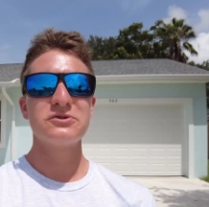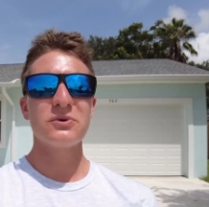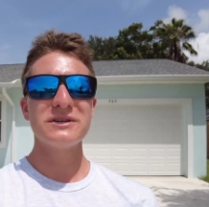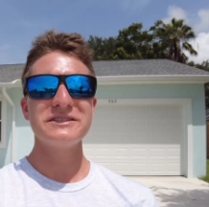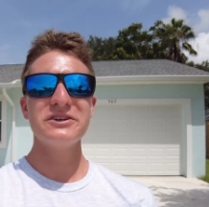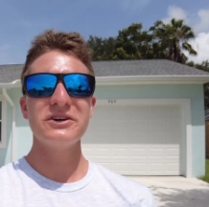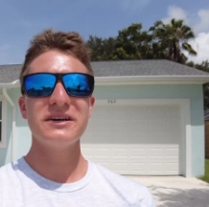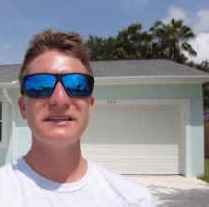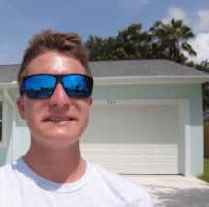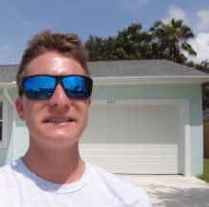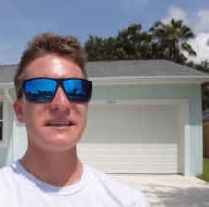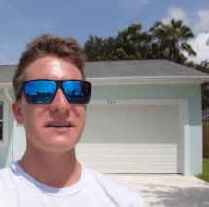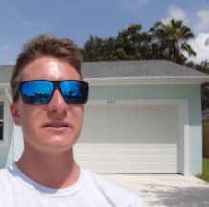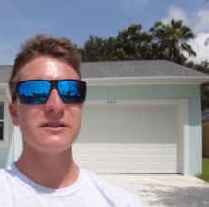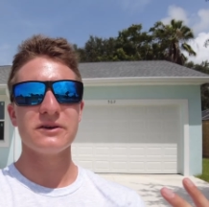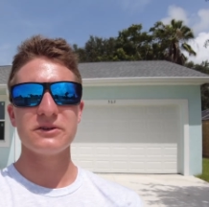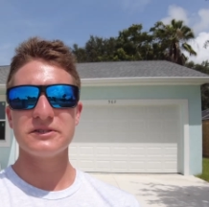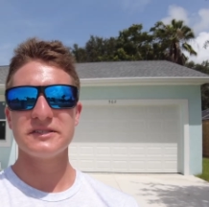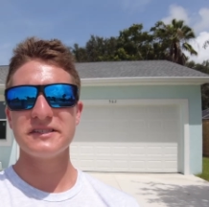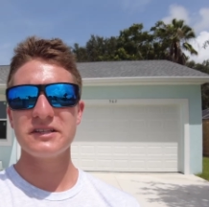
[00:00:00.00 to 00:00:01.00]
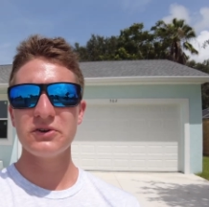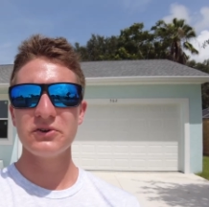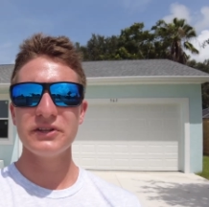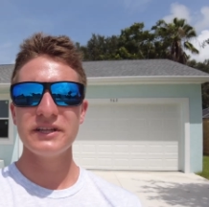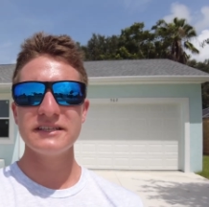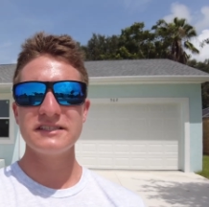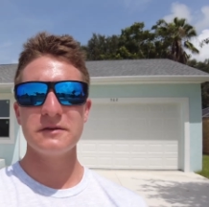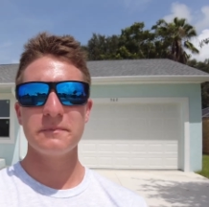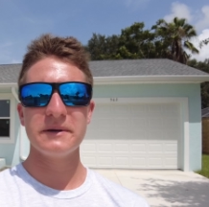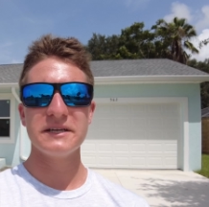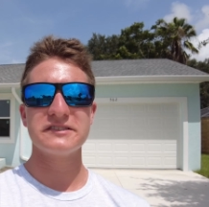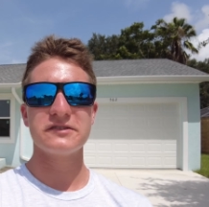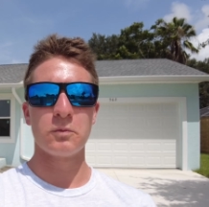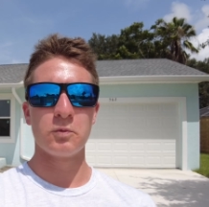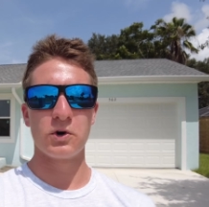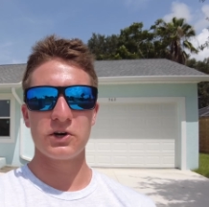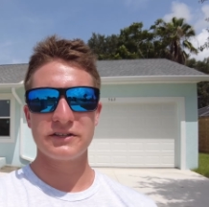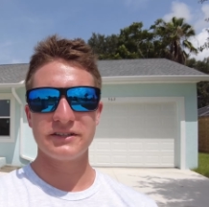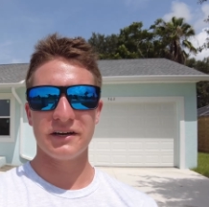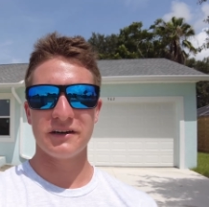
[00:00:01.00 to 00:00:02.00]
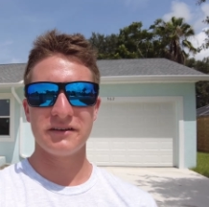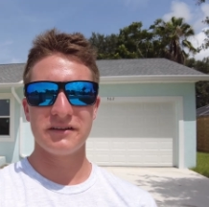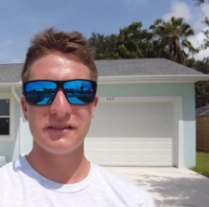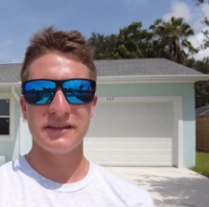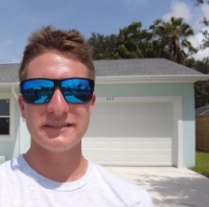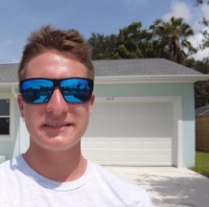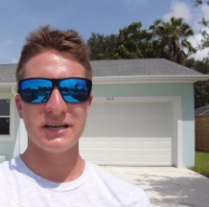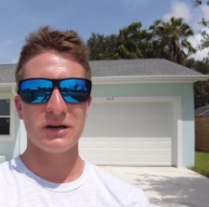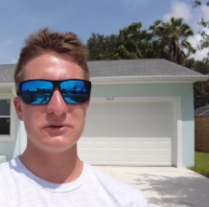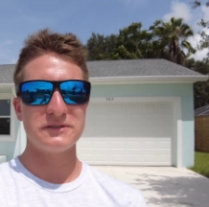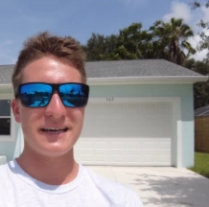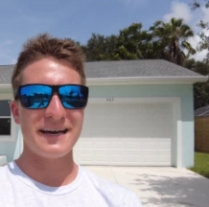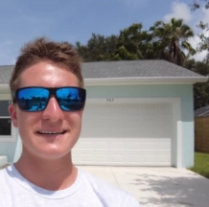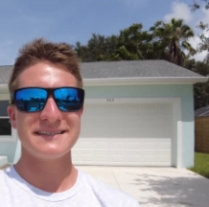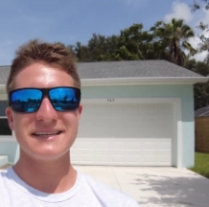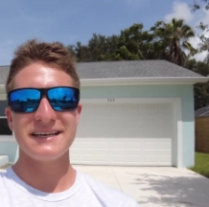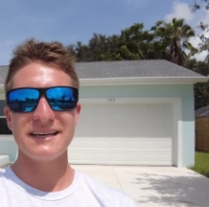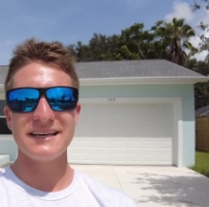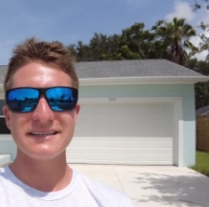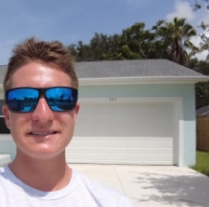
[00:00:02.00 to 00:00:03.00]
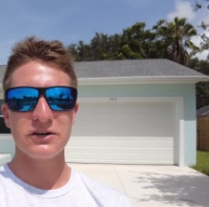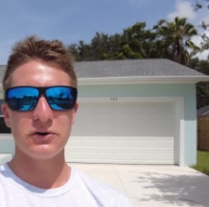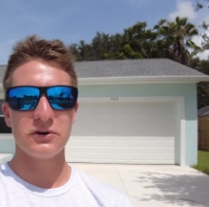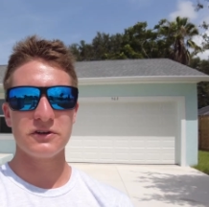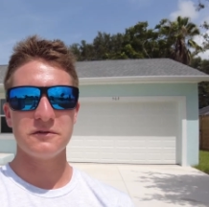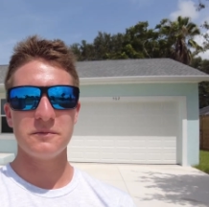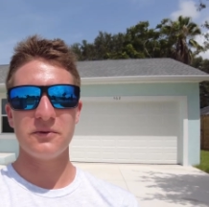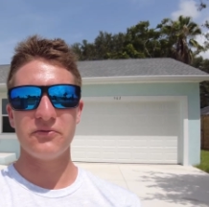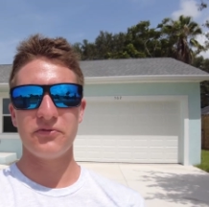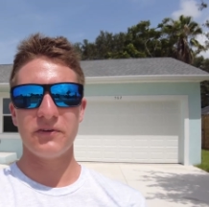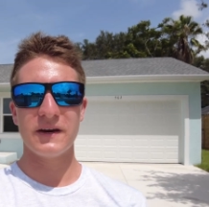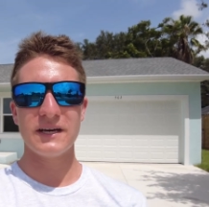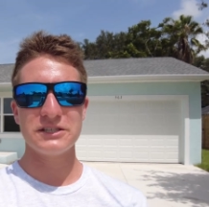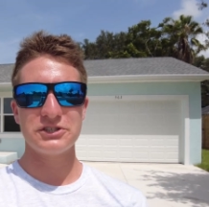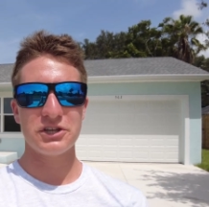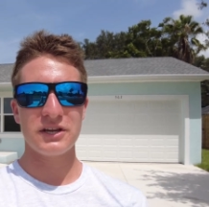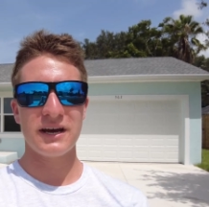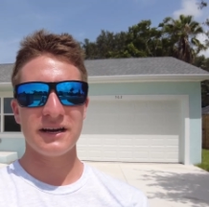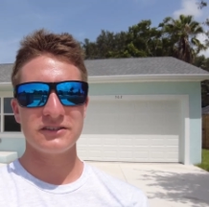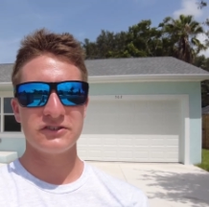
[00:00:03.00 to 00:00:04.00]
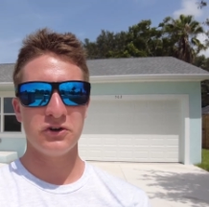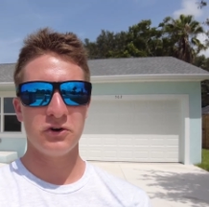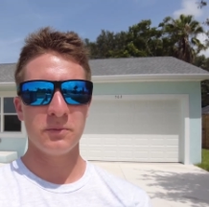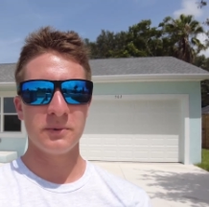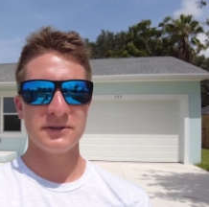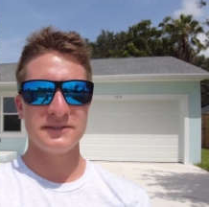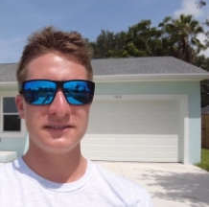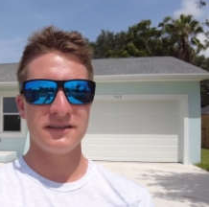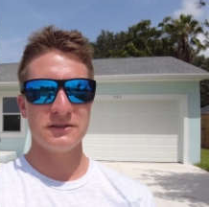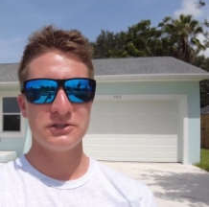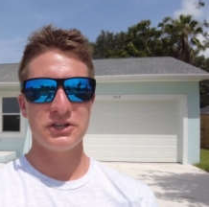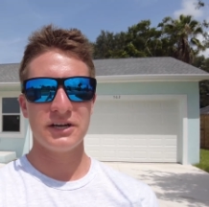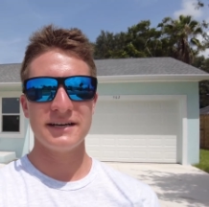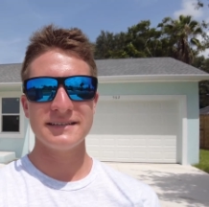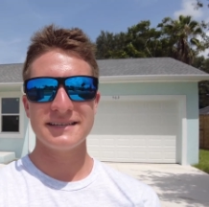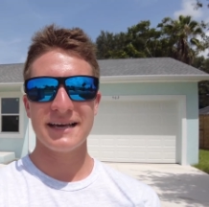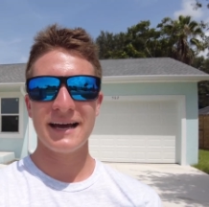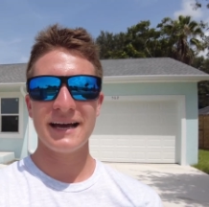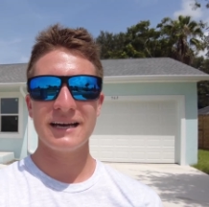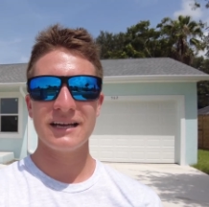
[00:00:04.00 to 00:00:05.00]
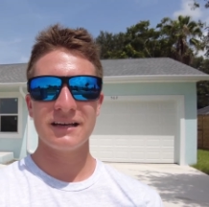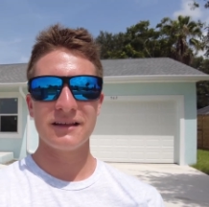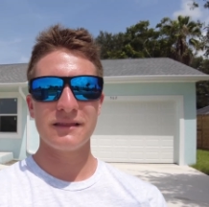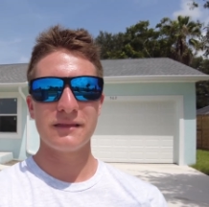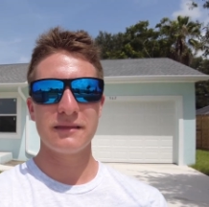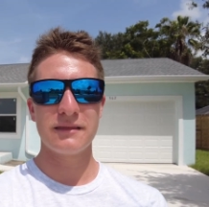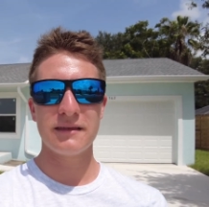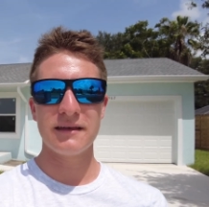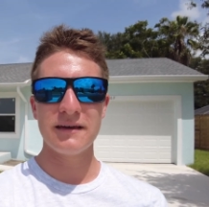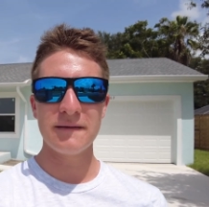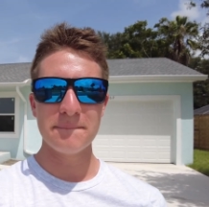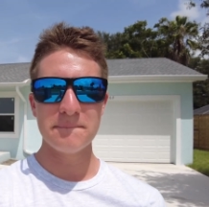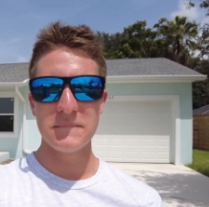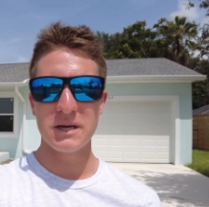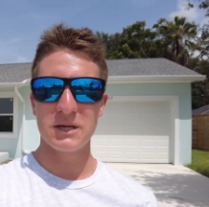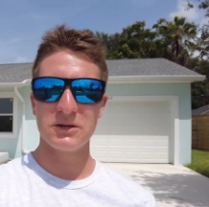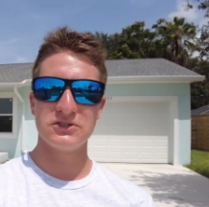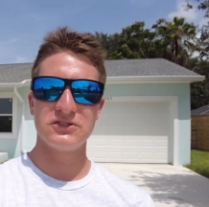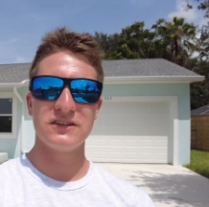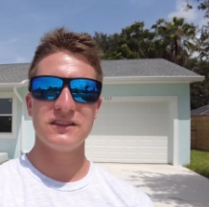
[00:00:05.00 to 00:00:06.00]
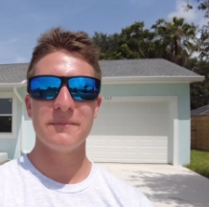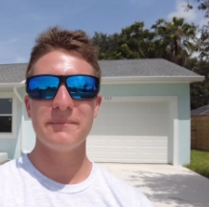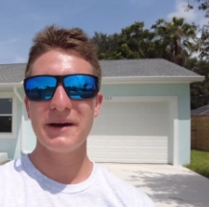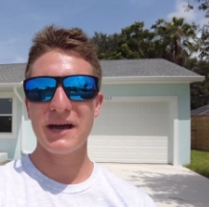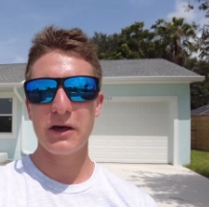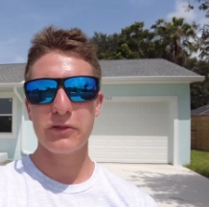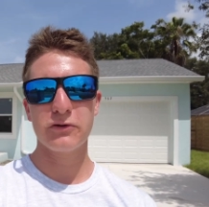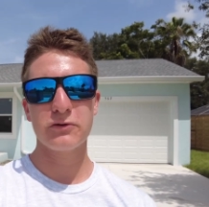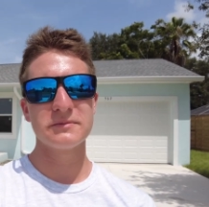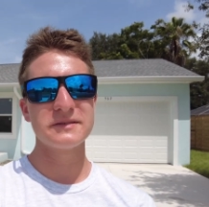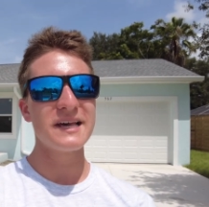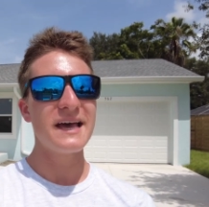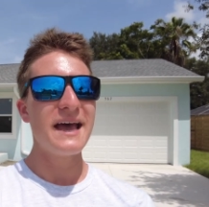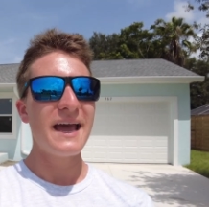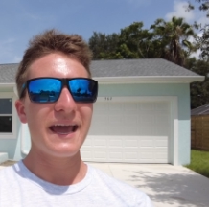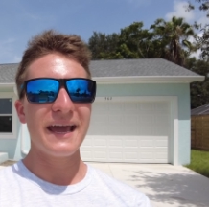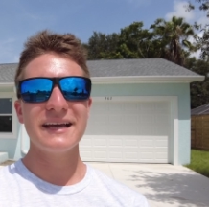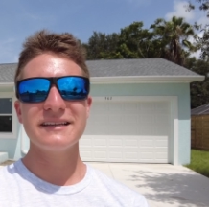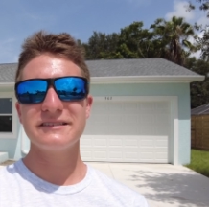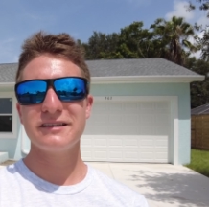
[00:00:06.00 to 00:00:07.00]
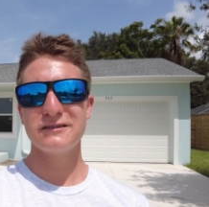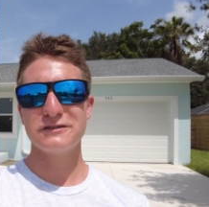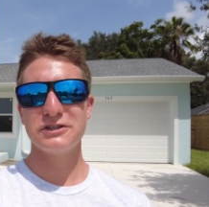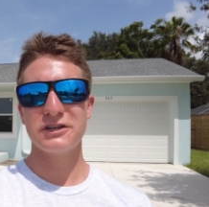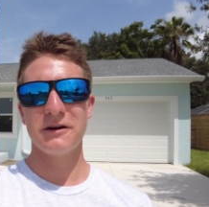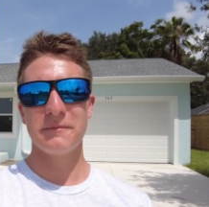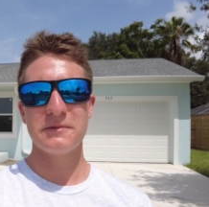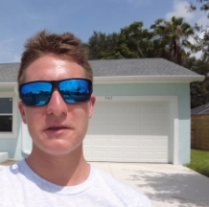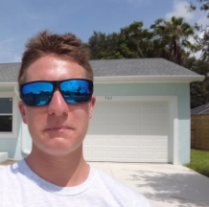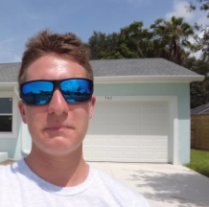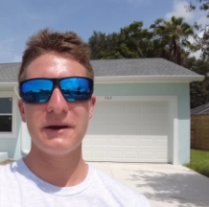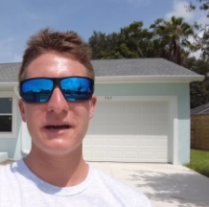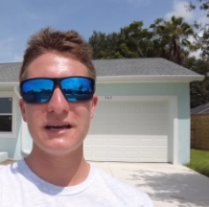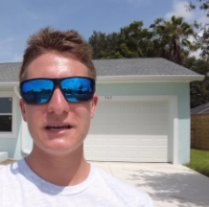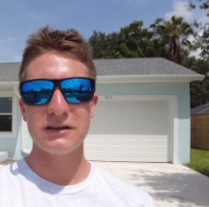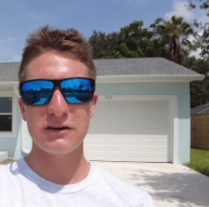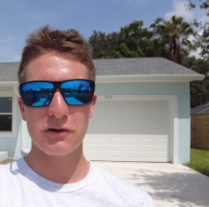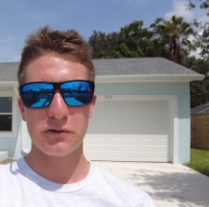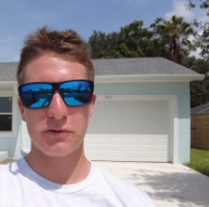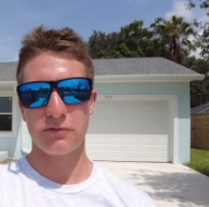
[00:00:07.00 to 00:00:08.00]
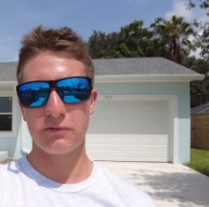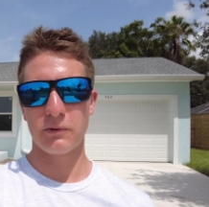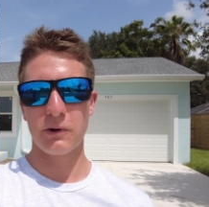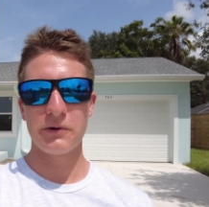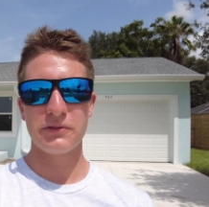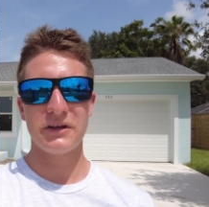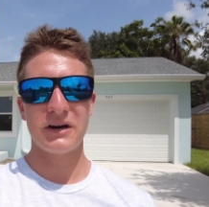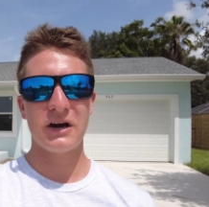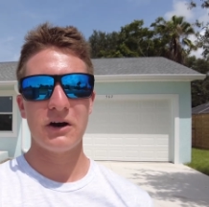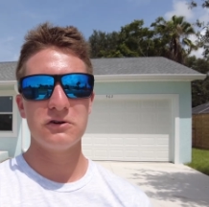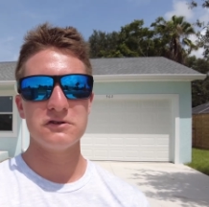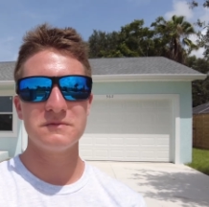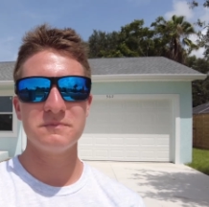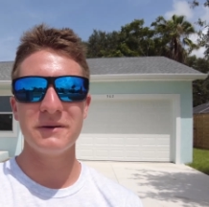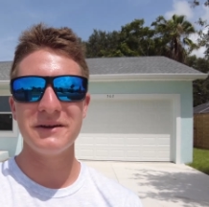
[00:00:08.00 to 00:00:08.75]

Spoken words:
So as you can see, there still needs to be some work done to this house as it is going to be finished in October, such as adding the mirrors in the bathrooms and touching up the paint throughout the house.